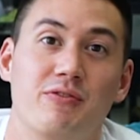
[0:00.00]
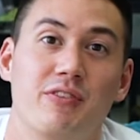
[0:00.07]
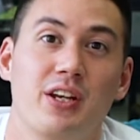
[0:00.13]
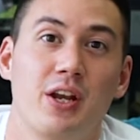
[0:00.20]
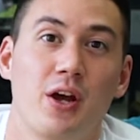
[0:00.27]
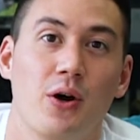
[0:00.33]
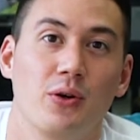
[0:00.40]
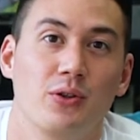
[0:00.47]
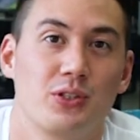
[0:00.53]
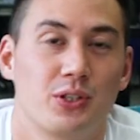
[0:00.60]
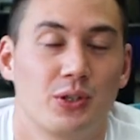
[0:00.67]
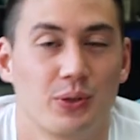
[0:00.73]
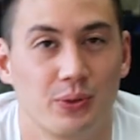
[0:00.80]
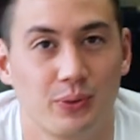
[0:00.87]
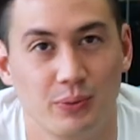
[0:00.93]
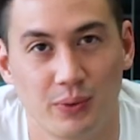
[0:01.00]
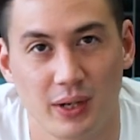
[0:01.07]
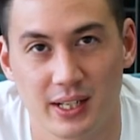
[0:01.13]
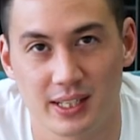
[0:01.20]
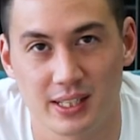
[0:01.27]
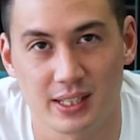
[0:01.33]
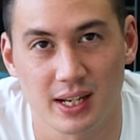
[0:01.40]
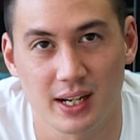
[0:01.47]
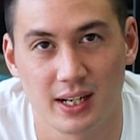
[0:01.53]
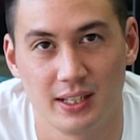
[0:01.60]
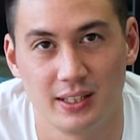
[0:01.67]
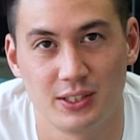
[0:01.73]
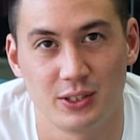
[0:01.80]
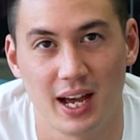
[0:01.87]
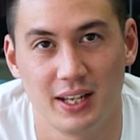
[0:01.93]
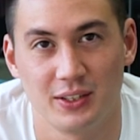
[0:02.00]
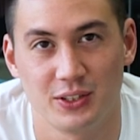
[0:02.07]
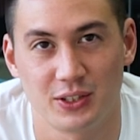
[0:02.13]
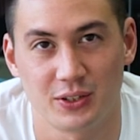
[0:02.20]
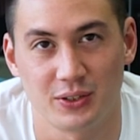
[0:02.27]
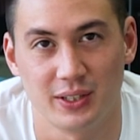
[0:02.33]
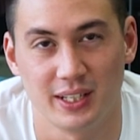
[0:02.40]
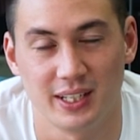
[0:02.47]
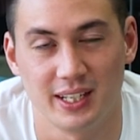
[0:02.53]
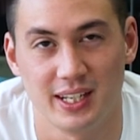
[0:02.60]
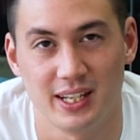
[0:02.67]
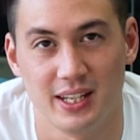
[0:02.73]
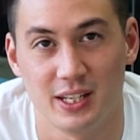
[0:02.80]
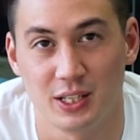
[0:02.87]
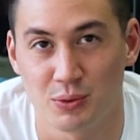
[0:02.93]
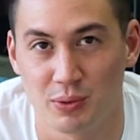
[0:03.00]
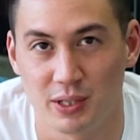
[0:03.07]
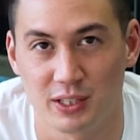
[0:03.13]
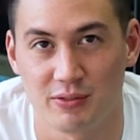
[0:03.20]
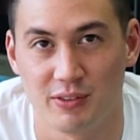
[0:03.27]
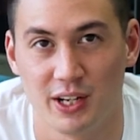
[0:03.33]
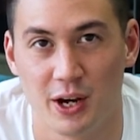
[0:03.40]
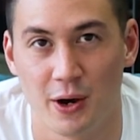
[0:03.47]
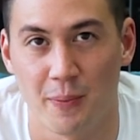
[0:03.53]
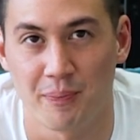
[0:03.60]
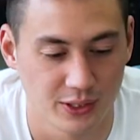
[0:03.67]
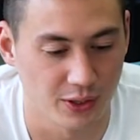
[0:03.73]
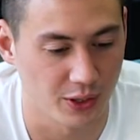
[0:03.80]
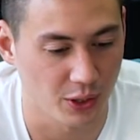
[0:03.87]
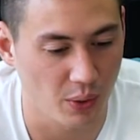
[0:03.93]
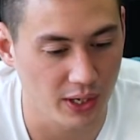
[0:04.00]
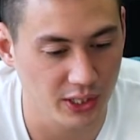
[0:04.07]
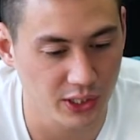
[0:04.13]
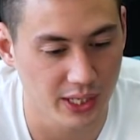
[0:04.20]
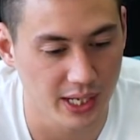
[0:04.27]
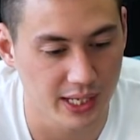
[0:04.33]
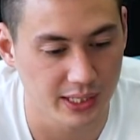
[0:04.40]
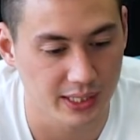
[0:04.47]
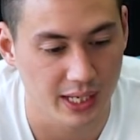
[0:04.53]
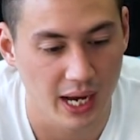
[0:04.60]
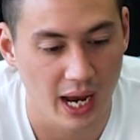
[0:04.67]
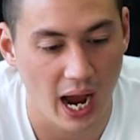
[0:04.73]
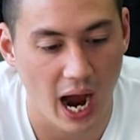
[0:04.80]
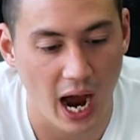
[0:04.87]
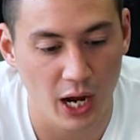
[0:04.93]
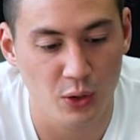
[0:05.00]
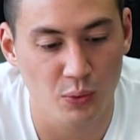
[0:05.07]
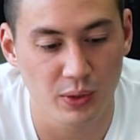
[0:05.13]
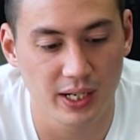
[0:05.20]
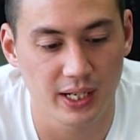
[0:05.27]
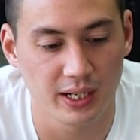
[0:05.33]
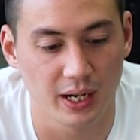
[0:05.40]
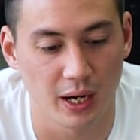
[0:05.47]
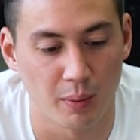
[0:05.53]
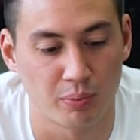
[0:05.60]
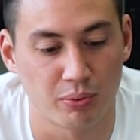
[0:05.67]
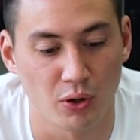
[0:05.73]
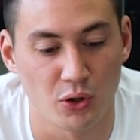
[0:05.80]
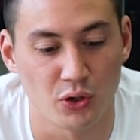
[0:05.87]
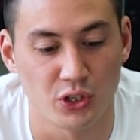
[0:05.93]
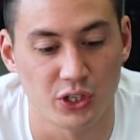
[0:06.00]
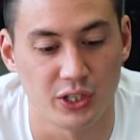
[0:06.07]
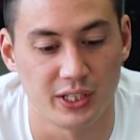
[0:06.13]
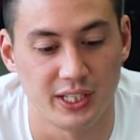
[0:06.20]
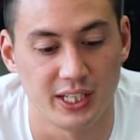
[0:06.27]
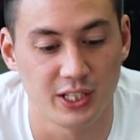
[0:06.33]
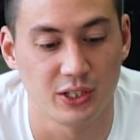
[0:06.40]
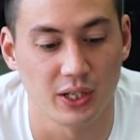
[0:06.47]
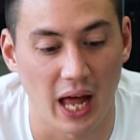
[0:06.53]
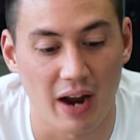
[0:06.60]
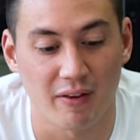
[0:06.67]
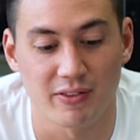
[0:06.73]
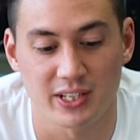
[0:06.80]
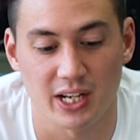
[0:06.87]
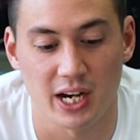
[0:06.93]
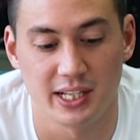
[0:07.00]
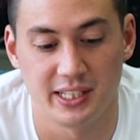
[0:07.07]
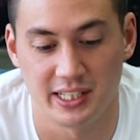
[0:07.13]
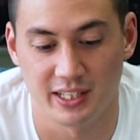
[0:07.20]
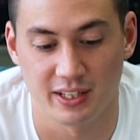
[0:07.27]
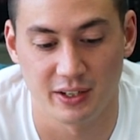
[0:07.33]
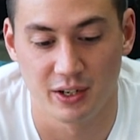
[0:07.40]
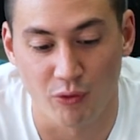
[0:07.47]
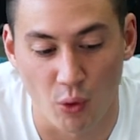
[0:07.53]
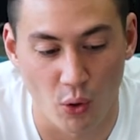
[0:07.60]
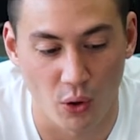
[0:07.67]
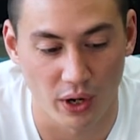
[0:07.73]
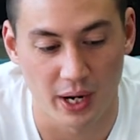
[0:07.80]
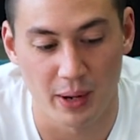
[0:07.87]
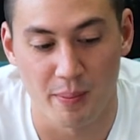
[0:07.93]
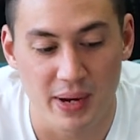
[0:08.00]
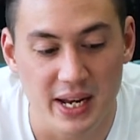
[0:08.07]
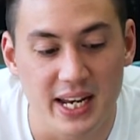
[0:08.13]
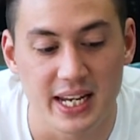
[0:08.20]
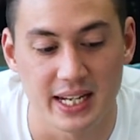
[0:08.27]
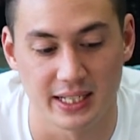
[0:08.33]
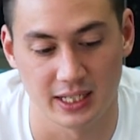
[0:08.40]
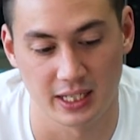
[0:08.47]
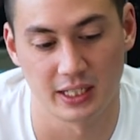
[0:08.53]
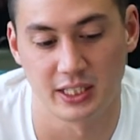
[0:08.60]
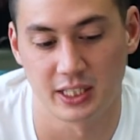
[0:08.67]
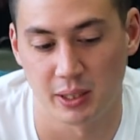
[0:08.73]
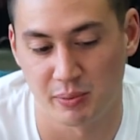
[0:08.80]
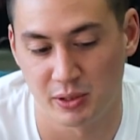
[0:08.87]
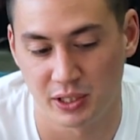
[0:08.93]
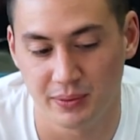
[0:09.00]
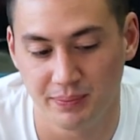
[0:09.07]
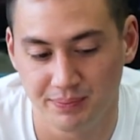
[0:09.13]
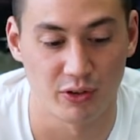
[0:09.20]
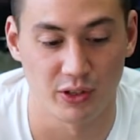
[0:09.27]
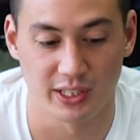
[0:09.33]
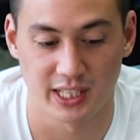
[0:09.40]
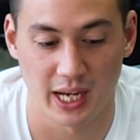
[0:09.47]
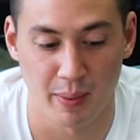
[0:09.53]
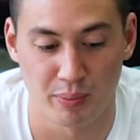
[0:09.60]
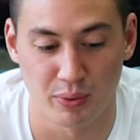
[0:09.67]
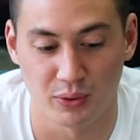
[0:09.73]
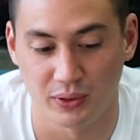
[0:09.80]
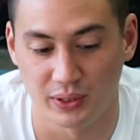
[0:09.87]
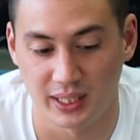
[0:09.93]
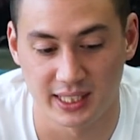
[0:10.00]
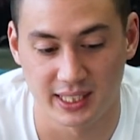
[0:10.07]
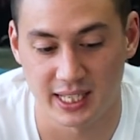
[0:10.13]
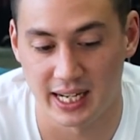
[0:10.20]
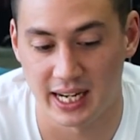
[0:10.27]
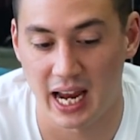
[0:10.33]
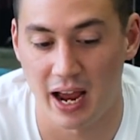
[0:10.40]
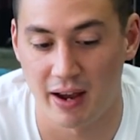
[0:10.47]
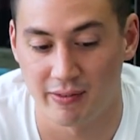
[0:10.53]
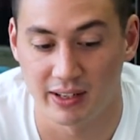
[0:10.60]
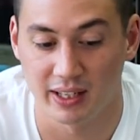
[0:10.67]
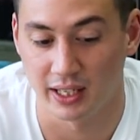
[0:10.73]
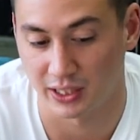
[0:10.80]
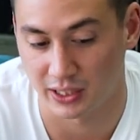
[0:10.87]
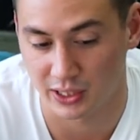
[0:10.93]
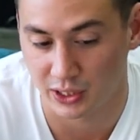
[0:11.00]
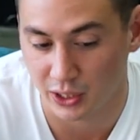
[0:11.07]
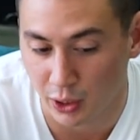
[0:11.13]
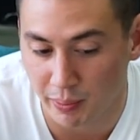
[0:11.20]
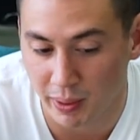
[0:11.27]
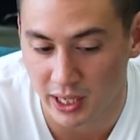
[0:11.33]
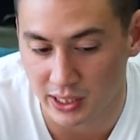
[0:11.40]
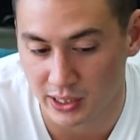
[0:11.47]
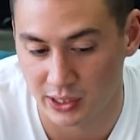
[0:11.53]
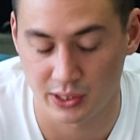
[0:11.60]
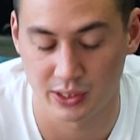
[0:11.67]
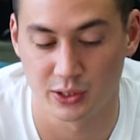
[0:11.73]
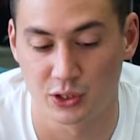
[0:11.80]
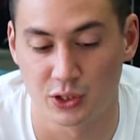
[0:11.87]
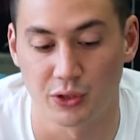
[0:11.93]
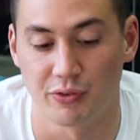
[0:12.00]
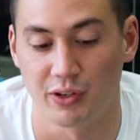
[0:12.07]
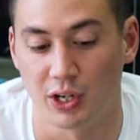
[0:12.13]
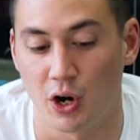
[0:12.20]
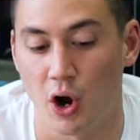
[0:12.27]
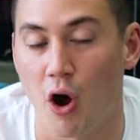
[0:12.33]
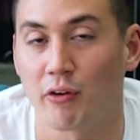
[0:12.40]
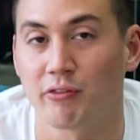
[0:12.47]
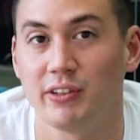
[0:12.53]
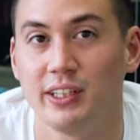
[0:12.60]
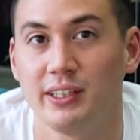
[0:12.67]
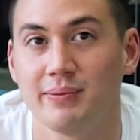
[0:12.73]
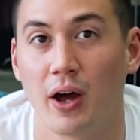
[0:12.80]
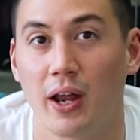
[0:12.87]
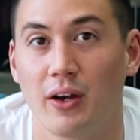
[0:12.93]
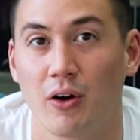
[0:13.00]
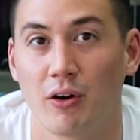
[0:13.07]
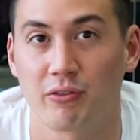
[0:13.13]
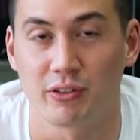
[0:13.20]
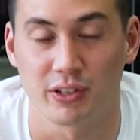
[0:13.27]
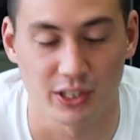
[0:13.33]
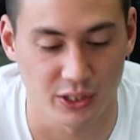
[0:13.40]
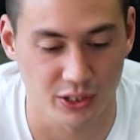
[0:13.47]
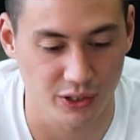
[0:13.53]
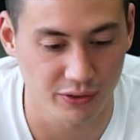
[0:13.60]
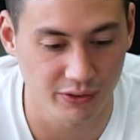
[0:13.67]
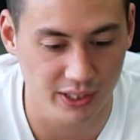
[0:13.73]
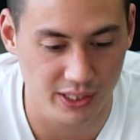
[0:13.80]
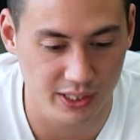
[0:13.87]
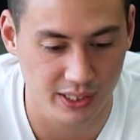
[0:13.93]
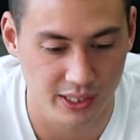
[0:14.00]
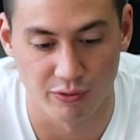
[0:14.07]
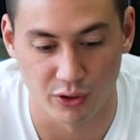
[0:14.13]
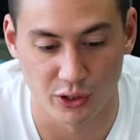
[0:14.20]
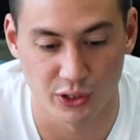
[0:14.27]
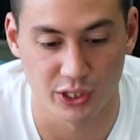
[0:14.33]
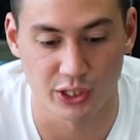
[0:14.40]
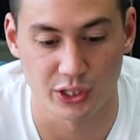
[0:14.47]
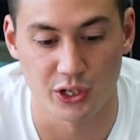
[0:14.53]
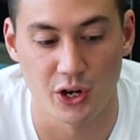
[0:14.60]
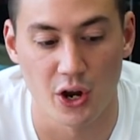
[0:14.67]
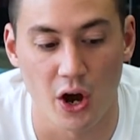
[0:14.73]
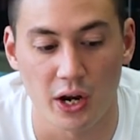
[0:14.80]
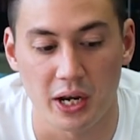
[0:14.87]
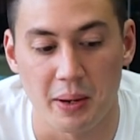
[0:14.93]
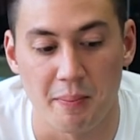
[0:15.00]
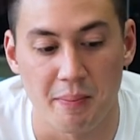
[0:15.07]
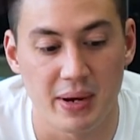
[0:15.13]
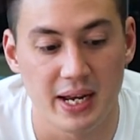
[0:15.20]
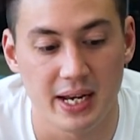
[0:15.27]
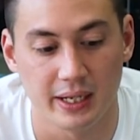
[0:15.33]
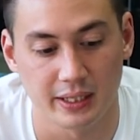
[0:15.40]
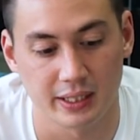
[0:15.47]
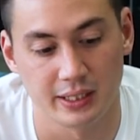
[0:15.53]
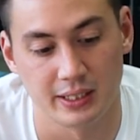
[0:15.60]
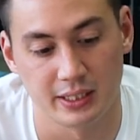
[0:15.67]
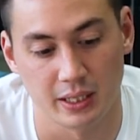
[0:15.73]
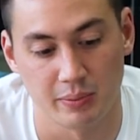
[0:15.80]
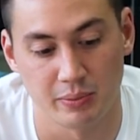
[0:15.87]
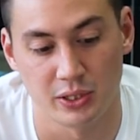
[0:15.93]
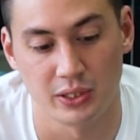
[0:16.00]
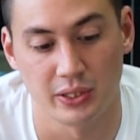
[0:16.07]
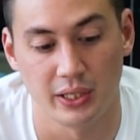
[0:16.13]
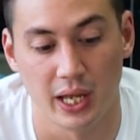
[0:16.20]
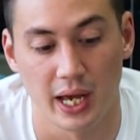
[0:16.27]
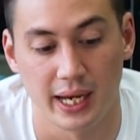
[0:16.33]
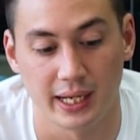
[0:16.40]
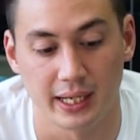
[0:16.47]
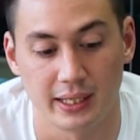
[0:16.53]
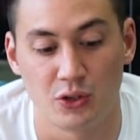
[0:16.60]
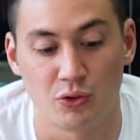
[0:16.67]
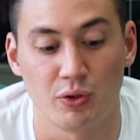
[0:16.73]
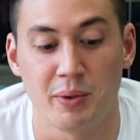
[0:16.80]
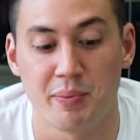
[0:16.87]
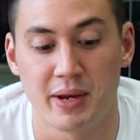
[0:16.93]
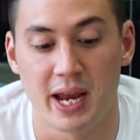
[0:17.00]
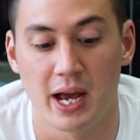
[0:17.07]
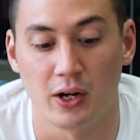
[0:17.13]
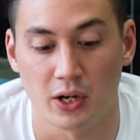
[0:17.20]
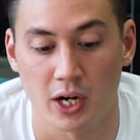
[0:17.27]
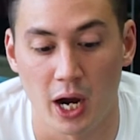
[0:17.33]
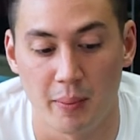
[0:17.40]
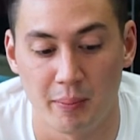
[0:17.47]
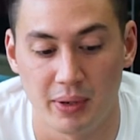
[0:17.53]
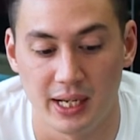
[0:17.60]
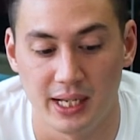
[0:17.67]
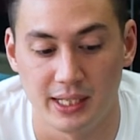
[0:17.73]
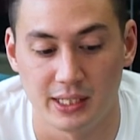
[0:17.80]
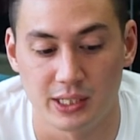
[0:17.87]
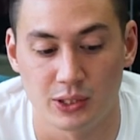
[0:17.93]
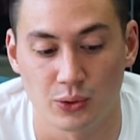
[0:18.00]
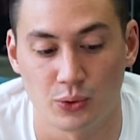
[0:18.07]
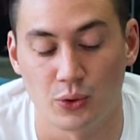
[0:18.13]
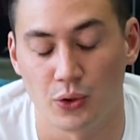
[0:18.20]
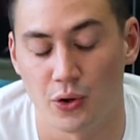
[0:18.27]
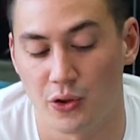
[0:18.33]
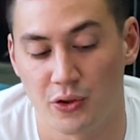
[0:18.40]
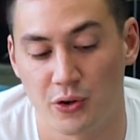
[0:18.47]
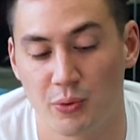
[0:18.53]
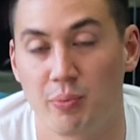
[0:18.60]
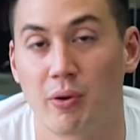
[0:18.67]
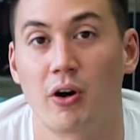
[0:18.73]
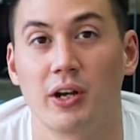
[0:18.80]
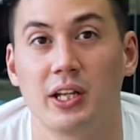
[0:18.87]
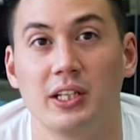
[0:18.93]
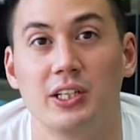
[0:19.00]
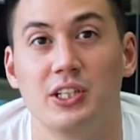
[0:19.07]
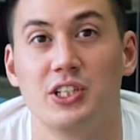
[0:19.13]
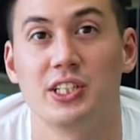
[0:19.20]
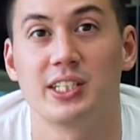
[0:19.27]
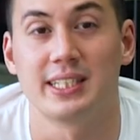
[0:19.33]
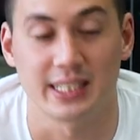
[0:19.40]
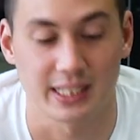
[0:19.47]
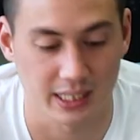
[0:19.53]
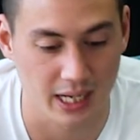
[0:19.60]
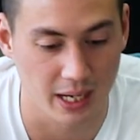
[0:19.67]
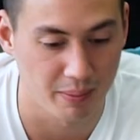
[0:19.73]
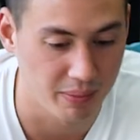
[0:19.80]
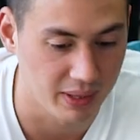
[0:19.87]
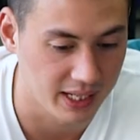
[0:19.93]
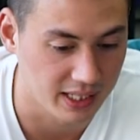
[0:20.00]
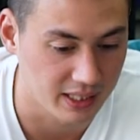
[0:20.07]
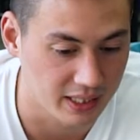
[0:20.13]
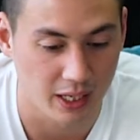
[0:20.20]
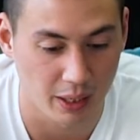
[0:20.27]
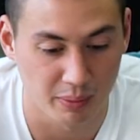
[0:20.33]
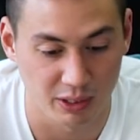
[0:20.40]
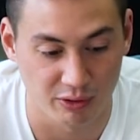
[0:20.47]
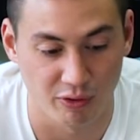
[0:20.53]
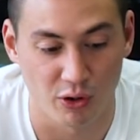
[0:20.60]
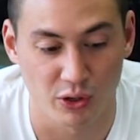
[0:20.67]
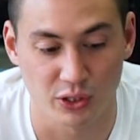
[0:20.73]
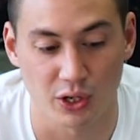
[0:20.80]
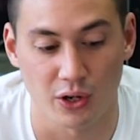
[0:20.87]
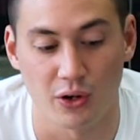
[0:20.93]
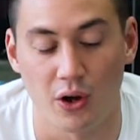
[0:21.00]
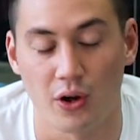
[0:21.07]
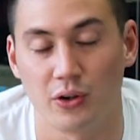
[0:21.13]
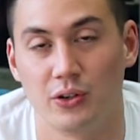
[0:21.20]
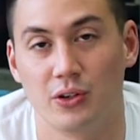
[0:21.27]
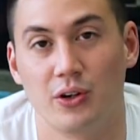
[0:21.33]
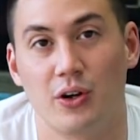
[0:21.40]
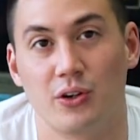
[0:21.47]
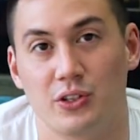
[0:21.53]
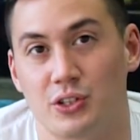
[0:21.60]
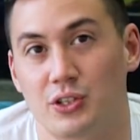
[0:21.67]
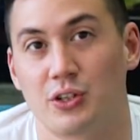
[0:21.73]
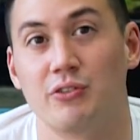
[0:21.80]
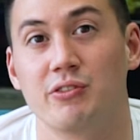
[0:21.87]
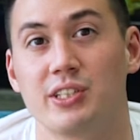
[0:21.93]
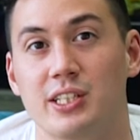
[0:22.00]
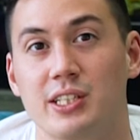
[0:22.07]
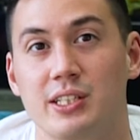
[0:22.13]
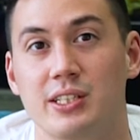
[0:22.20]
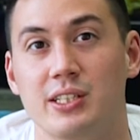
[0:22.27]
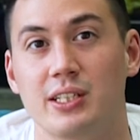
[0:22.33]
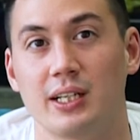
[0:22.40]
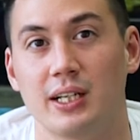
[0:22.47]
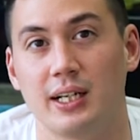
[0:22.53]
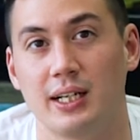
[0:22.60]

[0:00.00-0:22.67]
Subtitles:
video. So I decided to answer it in this week's video. So the question is, how do we approach digital advertising for immediate consumption? For example, let's say a cafe like Starbucks serving coffee and offering a service versus non-immediate consumption like 3PL companies or third-party logistics companies focused on services